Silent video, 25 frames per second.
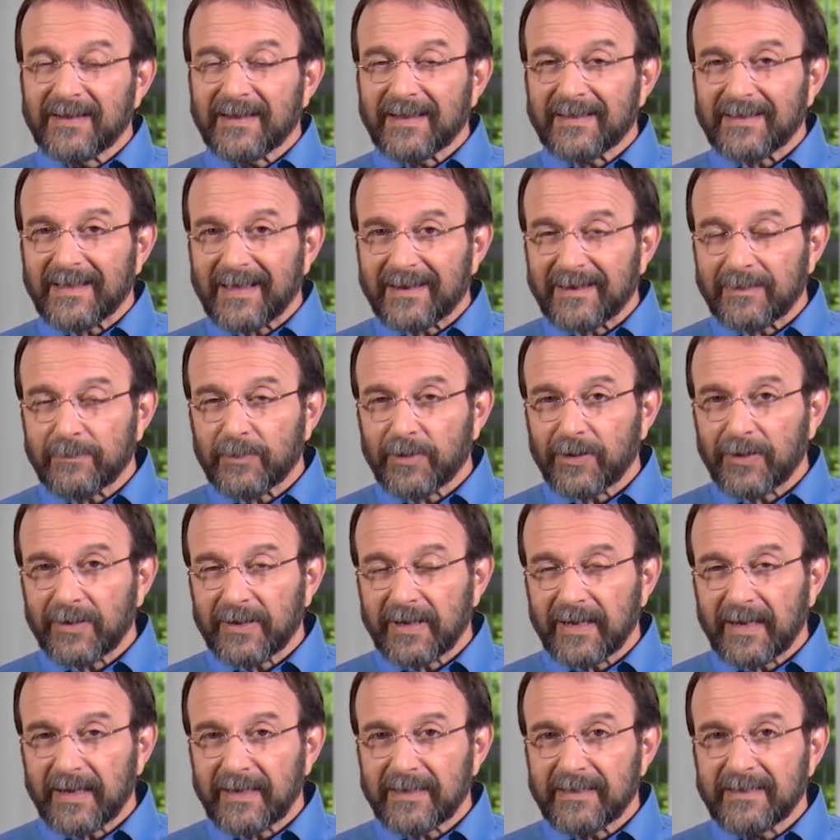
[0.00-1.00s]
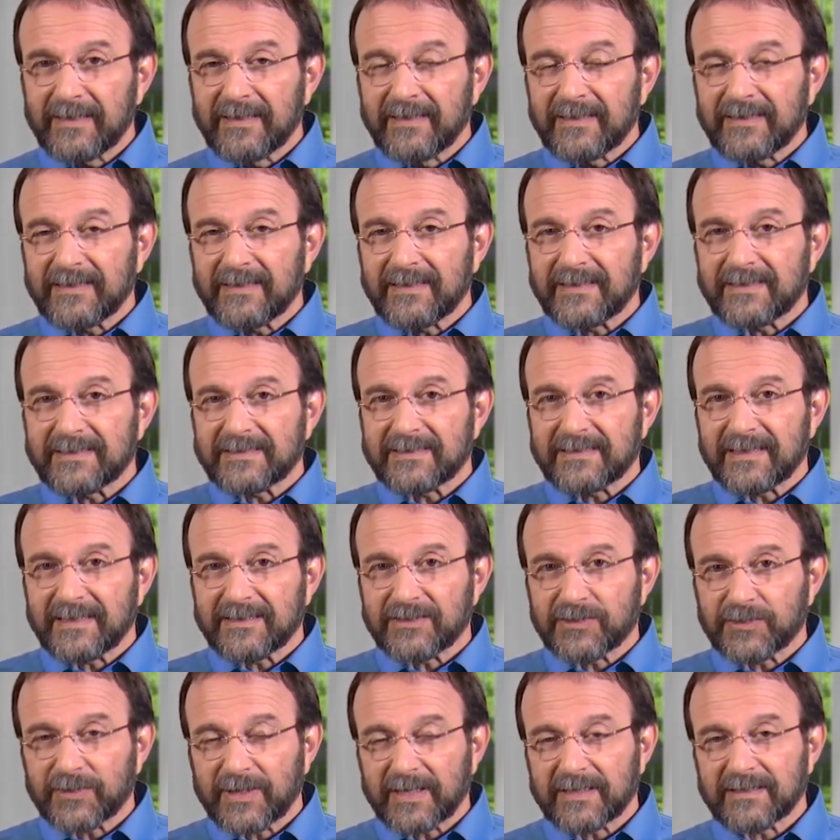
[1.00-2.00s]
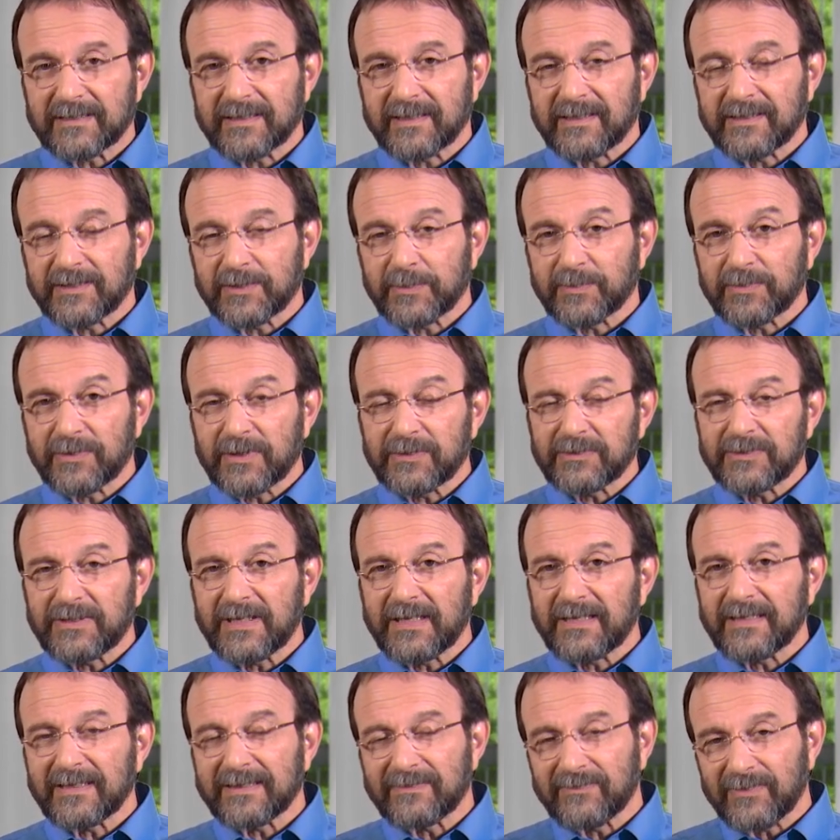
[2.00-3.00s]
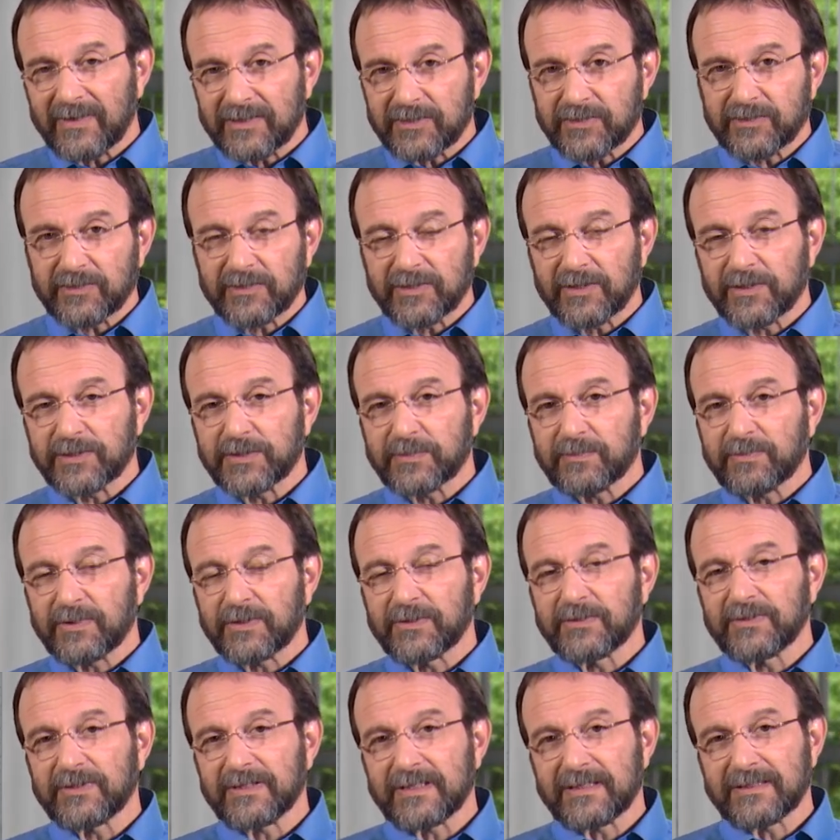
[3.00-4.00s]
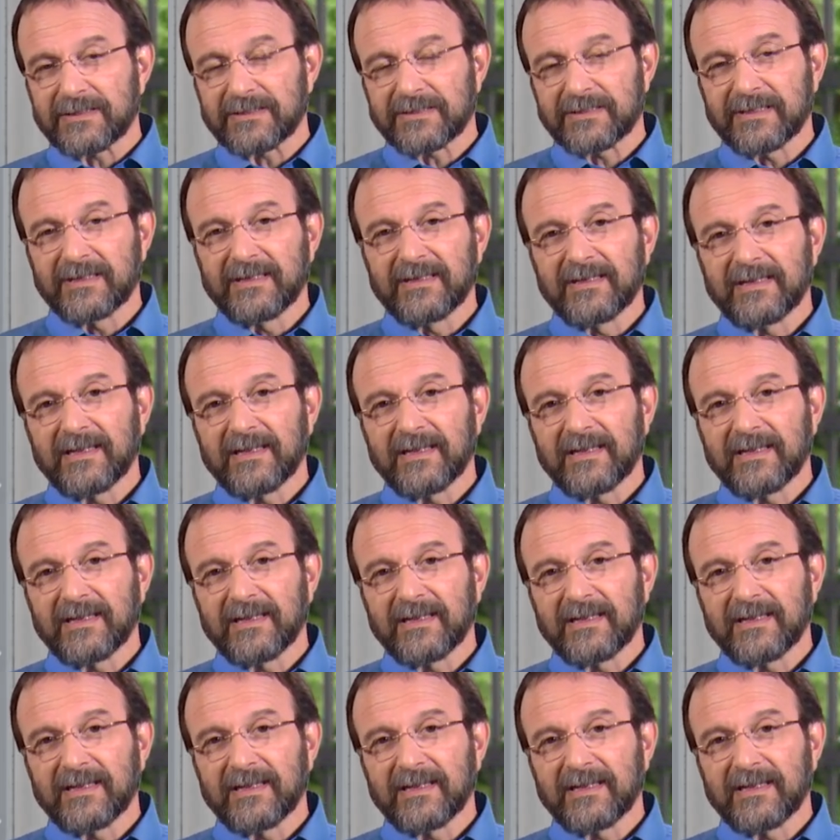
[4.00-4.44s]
That mRNA is then translated to protein, and eventually those proteins